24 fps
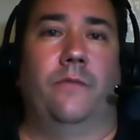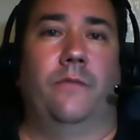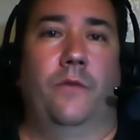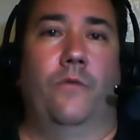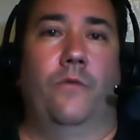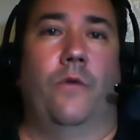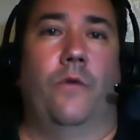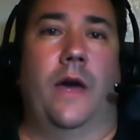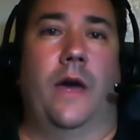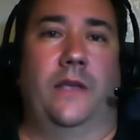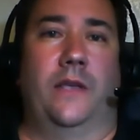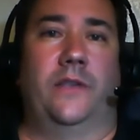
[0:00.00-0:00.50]
We
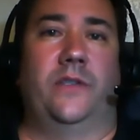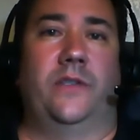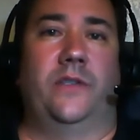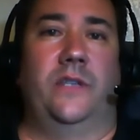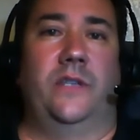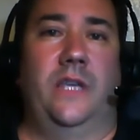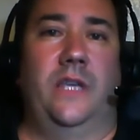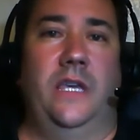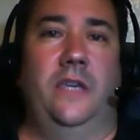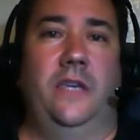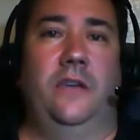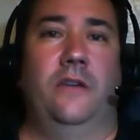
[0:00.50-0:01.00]
want to
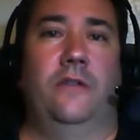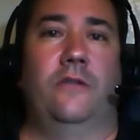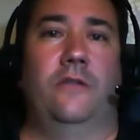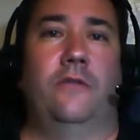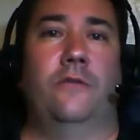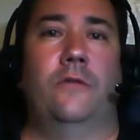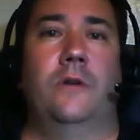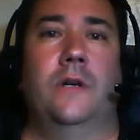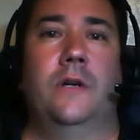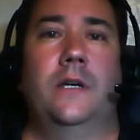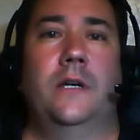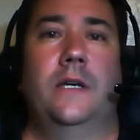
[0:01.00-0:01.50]
see
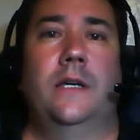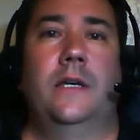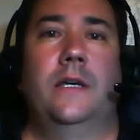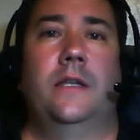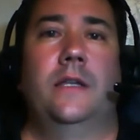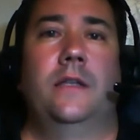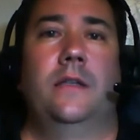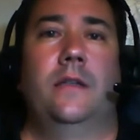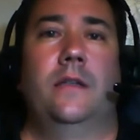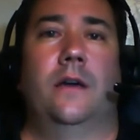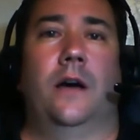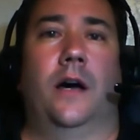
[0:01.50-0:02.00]
you
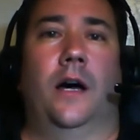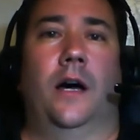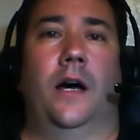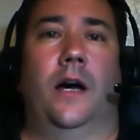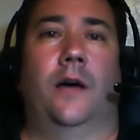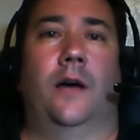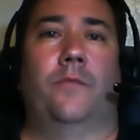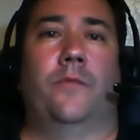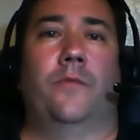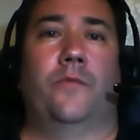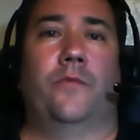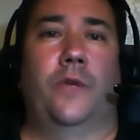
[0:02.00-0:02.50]

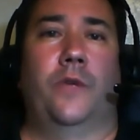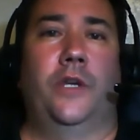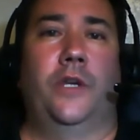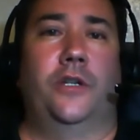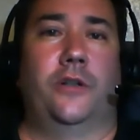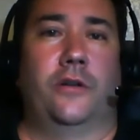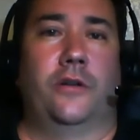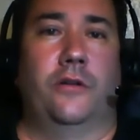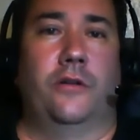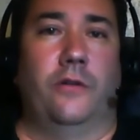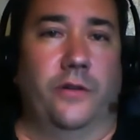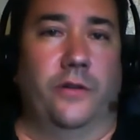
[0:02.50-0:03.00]

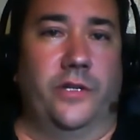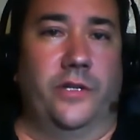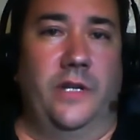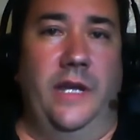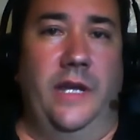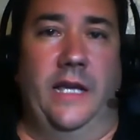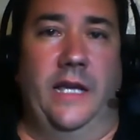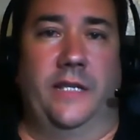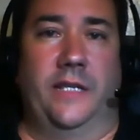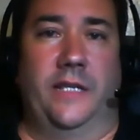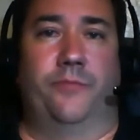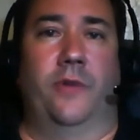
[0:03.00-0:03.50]
reach your goals and
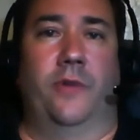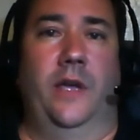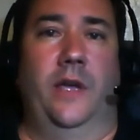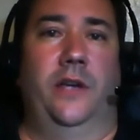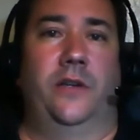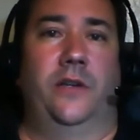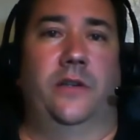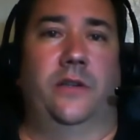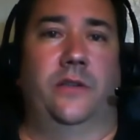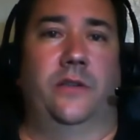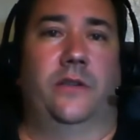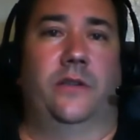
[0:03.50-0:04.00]

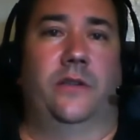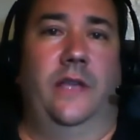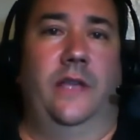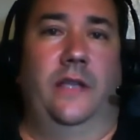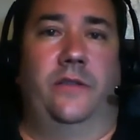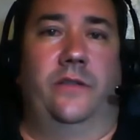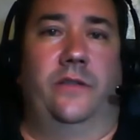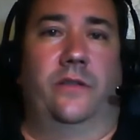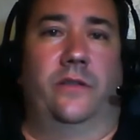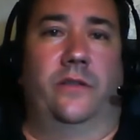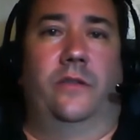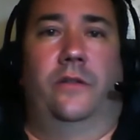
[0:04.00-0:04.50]
aspirations, and
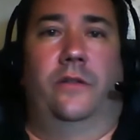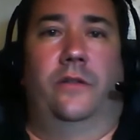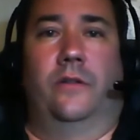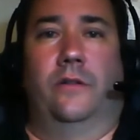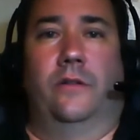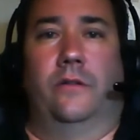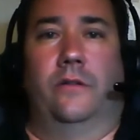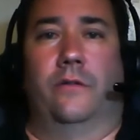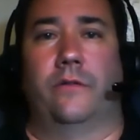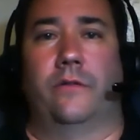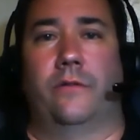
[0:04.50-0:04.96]
that's just the truth.